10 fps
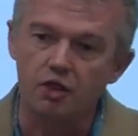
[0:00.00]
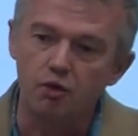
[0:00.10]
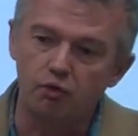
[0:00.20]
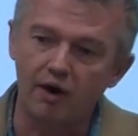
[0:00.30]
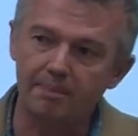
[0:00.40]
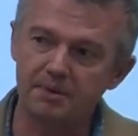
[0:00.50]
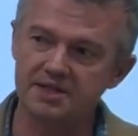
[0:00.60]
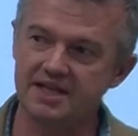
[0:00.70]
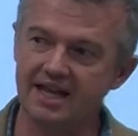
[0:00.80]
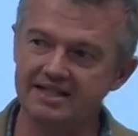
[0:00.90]

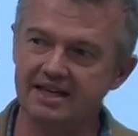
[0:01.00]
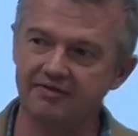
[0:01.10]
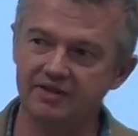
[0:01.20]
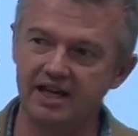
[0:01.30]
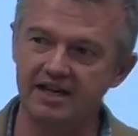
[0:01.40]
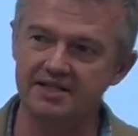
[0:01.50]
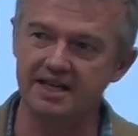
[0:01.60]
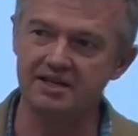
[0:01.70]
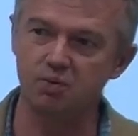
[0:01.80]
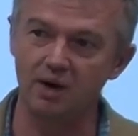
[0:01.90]
representativeness
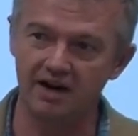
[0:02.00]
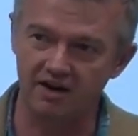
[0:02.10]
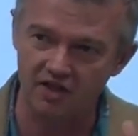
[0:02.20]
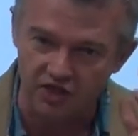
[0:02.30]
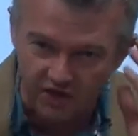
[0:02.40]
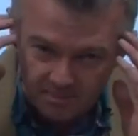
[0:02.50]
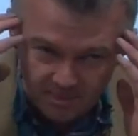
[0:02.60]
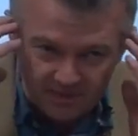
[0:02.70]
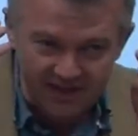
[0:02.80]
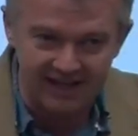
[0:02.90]
is where the
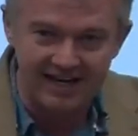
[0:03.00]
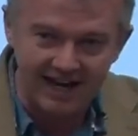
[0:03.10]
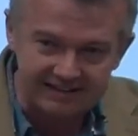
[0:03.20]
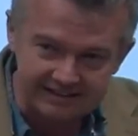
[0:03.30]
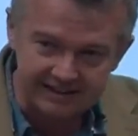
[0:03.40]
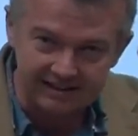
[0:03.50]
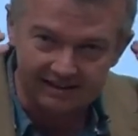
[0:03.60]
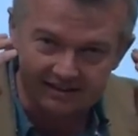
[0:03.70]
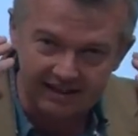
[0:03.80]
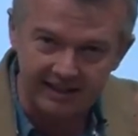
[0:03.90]
connection, the
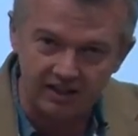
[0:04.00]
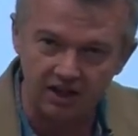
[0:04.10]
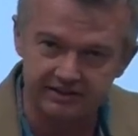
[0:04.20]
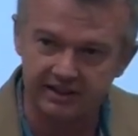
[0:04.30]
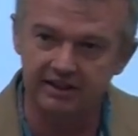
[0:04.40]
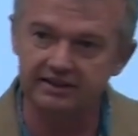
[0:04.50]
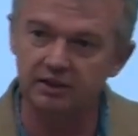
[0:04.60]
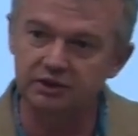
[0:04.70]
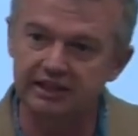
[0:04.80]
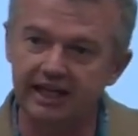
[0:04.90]
psychological
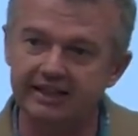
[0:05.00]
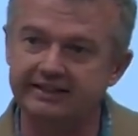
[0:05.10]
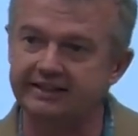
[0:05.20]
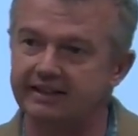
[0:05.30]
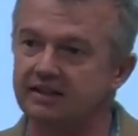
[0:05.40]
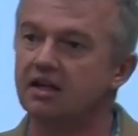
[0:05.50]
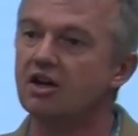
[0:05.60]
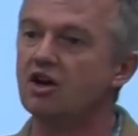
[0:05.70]
association,